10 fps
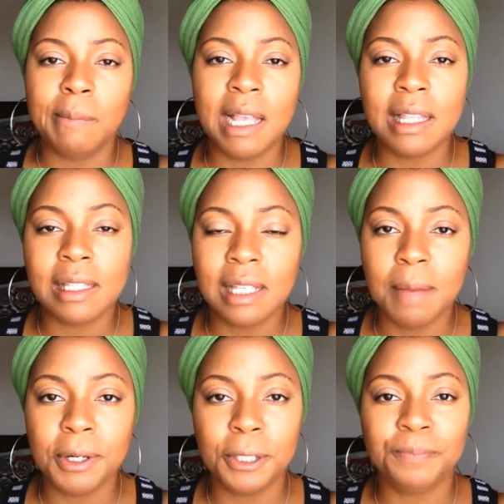In the
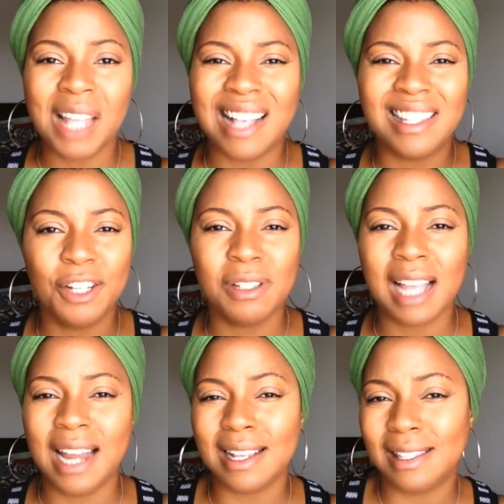summer, I still
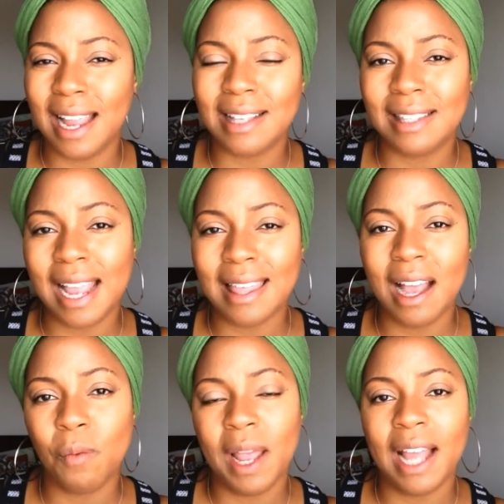kind of stay
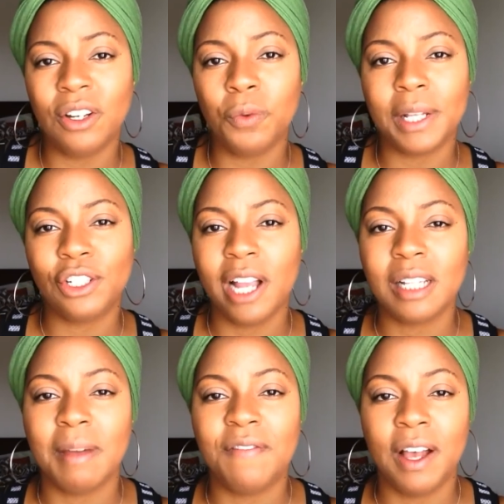that way. I don't really change
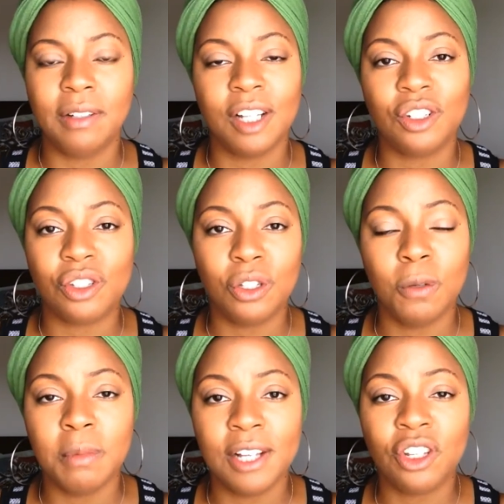my foundations
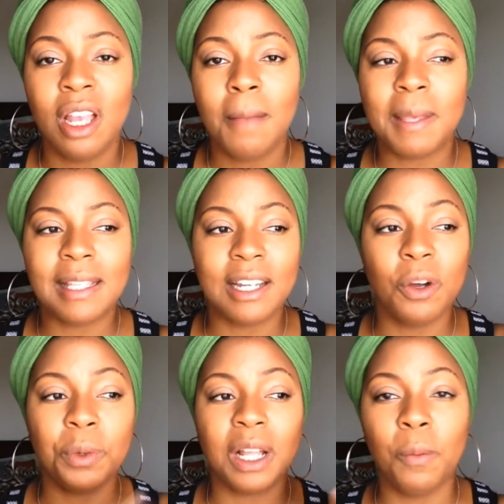too much because I
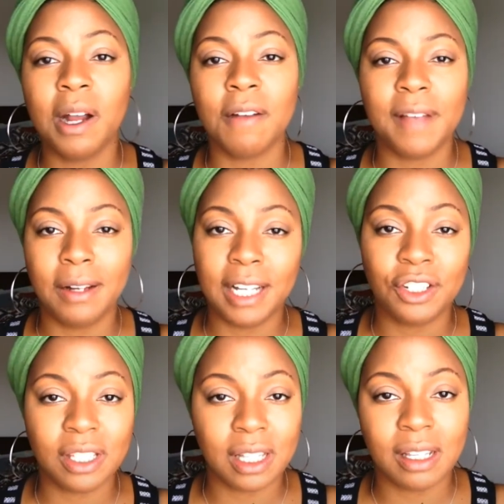don't really wear
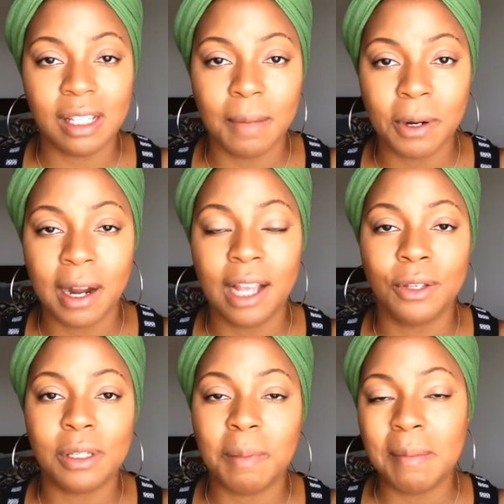foundations in the summer. I
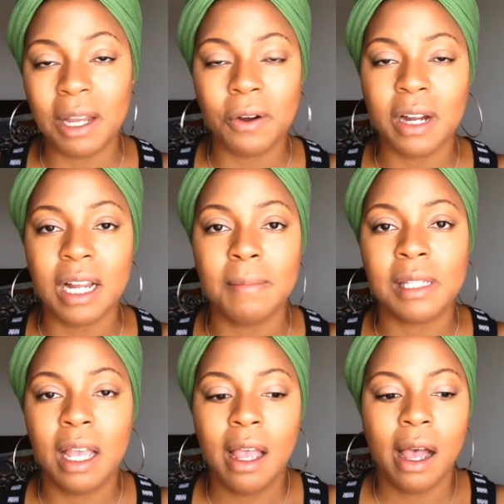use BB
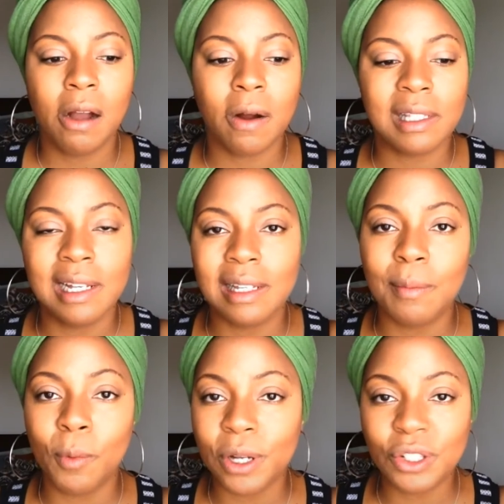creams or tinted
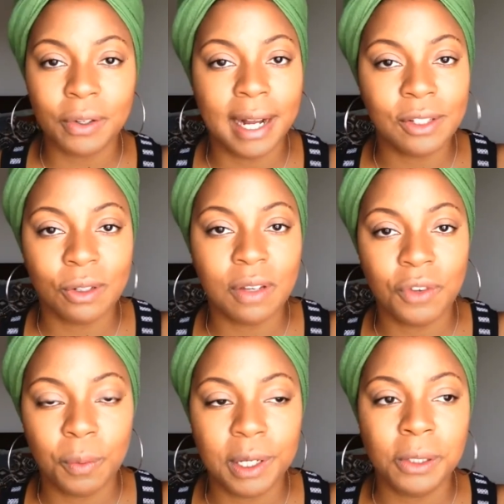moisturizers, if
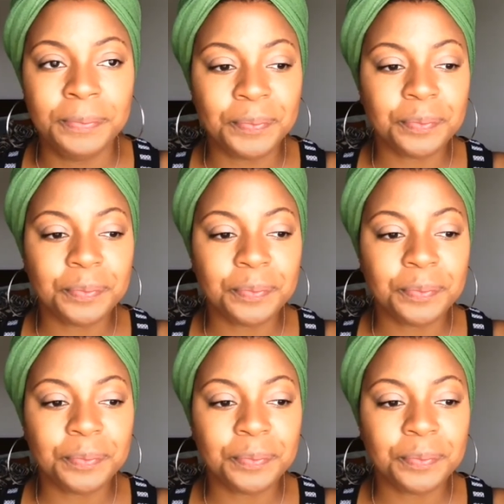you will.